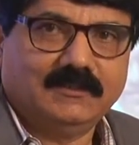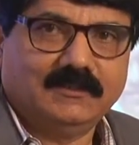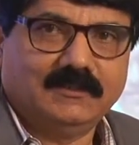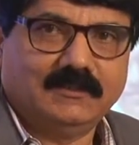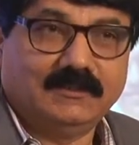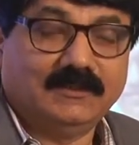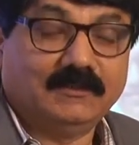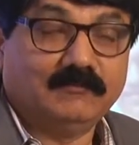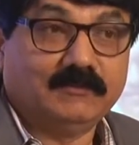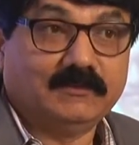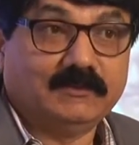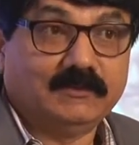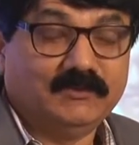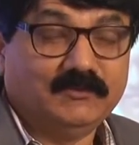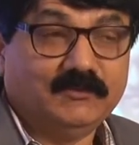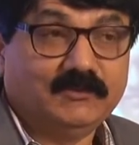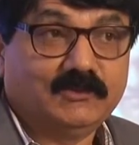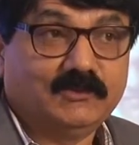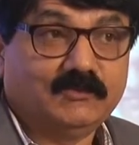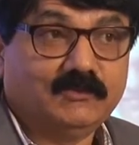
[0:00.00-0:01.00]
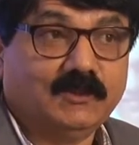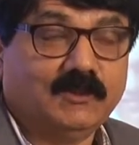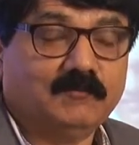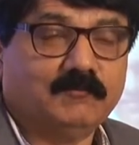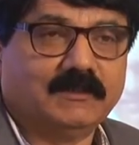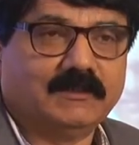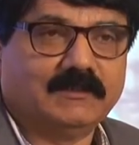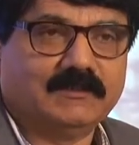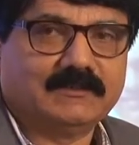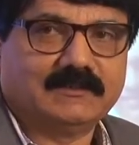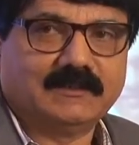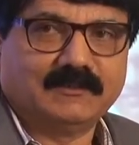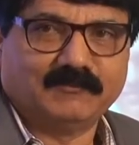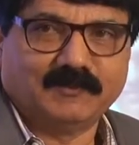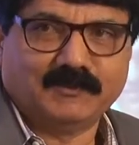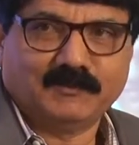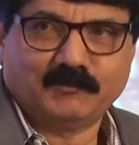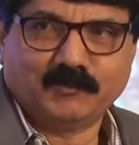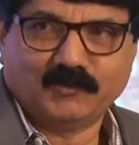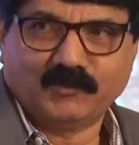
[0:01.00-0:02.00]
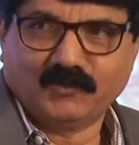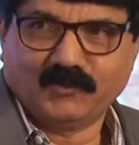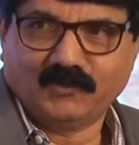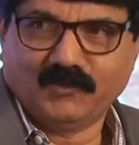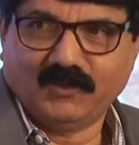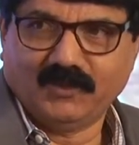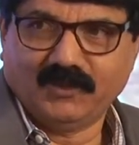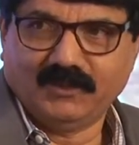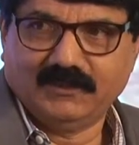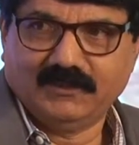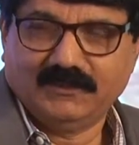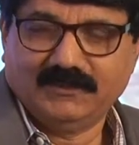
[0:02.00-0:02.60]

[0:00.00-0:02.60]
uh, they was used to a better service protocol.